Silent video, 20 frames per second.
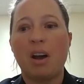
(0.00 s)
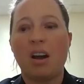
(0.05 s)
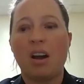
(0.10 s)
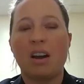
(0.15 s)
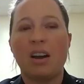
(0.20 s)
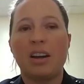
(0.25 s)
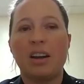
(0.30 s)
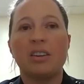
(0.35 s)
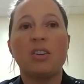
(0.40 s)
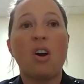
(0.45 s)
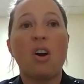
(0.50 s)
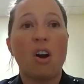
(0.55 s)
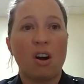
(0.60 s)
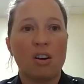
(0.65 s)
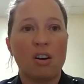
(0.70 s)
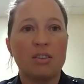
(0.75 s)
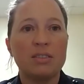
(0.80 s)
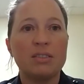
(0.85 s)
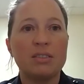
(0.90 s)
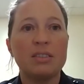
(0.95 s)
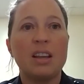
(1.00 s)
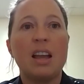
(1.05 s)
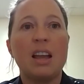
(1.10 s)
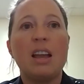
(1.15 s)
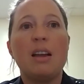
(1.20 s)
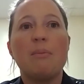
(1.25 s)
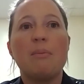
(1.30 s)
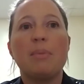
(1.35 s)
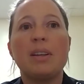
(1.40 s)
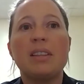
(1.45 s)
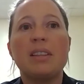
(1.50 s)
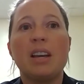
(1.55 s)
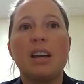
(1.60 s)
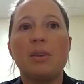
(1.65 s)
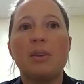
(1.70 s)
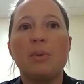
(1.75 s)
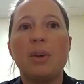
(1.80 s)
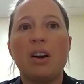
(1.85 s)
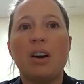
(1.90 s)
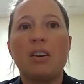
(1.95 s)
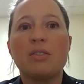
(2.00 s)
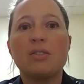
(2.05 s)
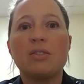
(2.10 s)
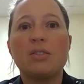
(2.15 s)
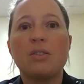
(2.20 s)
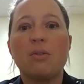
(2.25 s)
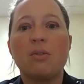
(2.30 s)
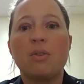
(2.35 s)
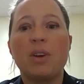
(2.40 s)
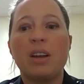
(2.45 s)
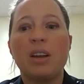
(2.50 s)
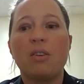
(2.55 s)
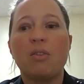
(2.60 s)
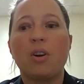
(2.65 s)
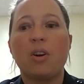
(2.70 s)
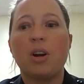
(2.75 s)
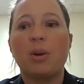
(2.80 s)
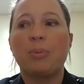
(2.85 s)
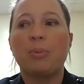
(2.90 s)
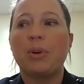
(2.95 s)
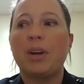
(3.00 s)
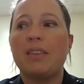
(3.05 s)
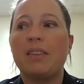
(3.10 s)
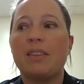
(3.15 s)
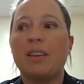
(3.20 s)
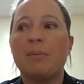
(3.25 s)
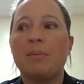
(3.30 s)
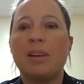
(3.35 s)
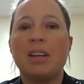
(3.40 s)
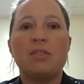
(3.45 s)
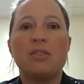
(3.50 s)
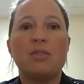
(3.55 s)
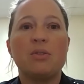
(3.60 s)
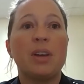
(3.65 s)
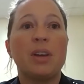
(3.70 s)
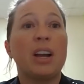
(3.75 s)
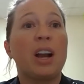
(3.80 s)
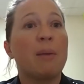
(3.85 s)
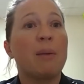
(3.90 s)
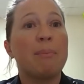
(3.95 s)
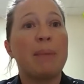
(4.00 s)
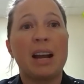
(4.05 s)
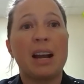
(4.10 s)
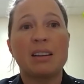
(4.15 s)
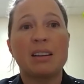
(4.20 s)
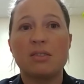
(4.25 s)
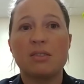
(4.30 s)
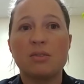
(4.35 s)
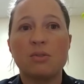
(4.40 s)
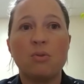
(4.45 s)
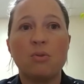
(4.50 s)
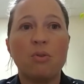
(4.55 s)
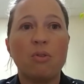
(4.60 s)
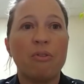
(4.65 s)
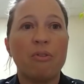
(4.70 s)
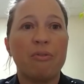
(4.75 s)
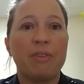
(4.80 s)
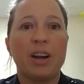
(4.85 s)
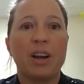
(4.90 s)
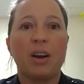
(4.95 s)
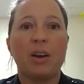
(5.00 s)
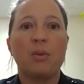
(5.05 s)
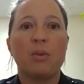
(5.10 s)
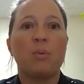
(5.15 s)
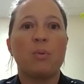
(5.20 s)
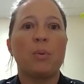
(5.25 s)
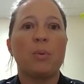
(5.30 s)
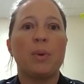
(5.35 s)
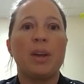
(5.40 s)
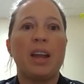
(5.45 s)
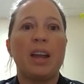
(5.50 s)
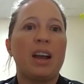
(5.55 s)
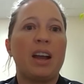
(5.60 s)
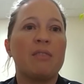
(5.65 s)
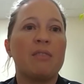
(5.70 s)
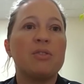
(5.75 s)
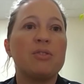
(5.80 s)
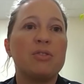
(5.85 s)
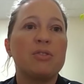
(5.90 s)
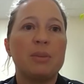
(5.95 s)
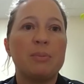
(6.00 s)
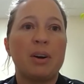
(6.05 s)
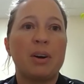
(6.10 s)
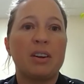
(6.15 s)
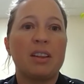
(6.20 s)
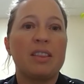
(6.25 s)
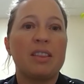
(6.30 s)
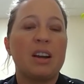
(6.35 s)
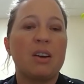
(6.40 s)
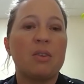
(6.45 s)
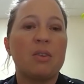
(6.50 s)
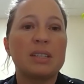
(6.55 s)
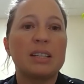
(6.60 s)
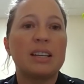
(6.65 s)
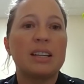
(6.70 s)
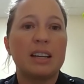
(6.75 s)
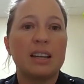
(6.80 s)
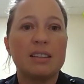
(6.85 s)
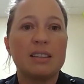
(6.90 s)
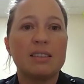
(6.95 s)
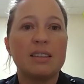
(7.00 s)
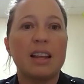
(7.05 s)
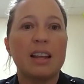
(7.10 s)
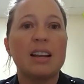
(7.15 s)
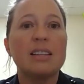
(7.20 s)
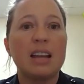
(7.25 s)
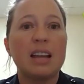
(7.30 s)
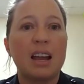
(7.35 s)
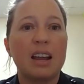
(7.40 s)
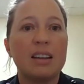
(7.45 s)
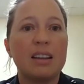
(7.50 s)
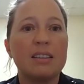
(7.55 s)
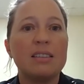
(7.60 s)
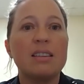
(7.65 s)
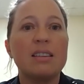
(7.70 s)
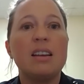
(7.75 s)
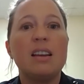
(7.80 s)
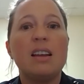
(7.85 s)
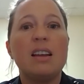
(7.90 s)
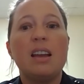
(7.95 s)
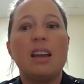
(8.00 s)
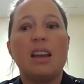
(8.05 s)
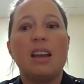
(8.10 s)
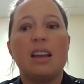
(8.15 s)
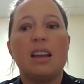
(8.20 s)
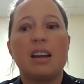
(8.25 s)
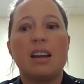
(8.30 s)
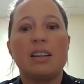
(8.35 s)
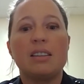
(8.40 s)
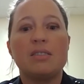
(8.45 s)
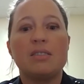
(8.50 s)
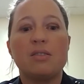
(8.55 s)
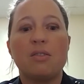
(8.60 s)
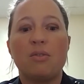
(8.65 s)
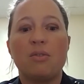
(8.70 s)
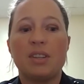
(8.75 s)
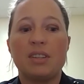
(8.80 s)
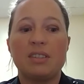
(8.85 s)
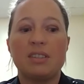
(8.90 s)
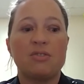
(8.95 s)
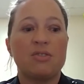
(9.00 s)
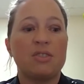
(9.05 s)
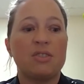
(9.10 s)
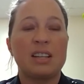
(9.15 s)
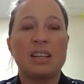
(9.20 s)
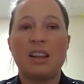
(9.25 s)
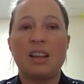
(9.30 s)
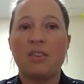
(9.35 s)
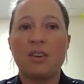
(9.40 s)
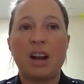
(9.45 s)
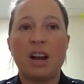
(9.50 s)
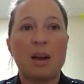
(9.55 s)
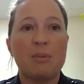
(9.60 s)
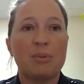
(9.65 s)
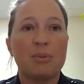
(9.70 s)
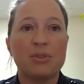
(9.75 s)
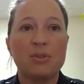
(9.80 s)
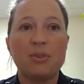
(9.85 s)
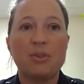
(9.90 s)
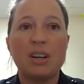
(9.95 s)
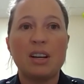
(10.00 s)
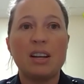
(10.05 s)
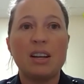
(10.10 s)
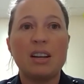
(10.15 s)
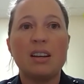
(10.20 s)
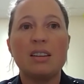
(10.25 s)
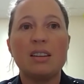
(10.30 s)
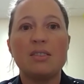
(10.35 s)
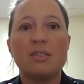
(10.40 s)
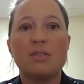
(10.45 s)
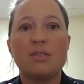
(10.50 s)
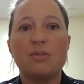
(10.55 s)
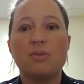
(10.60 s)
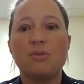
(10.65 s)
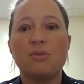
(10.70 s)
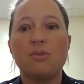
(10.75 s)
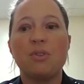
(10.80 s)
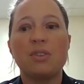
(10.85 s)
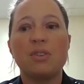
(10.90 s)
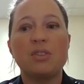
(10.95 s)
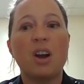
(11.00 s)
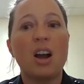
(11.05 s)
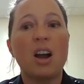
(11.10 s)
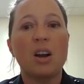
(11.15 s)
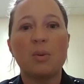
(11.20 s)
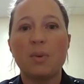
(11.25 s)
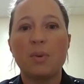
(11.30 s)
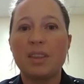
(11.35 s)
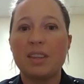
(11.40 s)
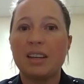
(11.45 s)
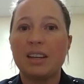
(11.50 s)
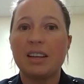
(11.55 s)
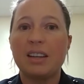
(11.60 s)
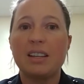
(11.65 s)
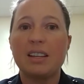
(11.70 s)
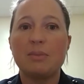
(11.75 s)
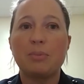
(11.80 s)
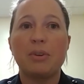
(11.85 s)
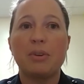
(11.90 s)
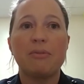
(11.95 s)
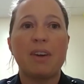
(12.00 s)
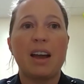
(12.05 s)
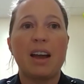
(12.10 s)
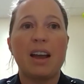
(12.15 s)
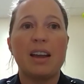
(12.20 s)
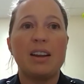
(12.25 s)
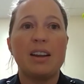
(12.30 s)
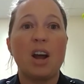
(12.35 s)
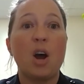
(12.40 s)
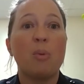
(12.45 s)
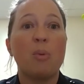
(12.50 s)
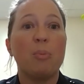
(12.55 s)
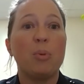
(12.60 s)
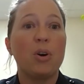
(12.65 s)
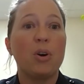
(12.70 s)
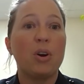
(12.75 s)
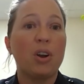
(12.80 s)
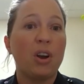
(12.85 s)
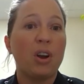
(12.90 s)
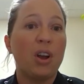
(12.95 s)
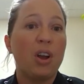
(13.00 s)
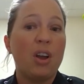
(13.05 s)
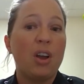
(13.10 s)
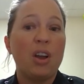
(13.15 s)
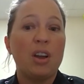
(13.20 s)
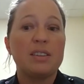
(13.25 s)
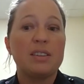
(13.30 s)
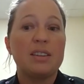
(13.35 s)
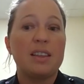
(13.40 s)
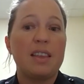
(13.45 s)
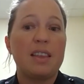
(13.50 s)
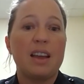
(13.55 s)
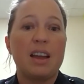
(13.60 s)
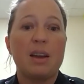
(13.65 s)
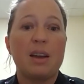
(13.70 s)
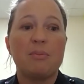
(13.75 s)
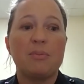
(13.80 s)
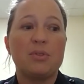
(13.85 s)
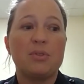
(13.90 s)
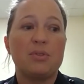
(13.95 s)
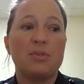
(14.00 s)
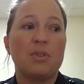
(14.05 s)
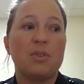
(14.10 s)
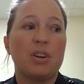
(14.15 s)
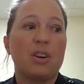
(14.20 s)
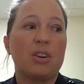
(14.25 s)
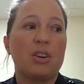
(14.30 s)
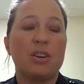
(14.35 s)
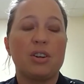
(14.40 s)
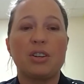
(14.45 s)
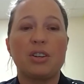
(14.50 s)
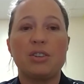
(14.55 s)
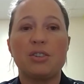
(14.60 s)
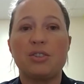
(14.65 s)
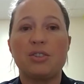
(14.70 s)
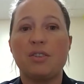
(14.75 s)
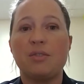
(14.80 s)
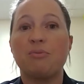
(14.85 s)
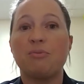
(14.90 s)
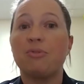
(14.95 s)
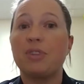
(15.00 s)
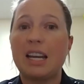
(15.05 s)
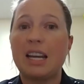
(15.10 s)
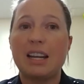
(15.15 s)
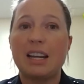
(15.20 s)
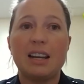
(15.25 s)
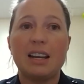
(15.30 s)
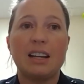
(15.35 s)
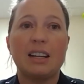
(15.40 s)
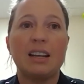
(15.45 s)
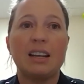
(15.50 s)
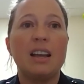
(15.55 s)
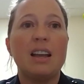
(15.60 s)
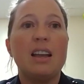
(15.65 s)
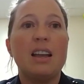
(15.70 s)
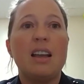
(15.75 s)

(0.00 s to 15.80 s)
on calls, but then we also incorporate them into like our back to school fair, where we have usually about 1,000 kids that attend. And so this is just another opportunity to talk with kids, provide a book to them to encourage reading.